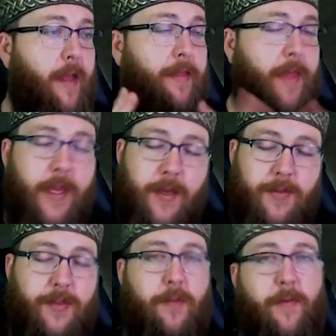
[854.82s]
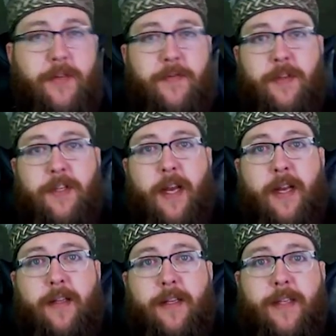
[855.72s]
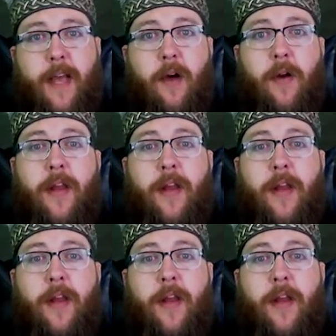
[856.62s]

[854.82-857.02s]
Thank you so much for checking these out.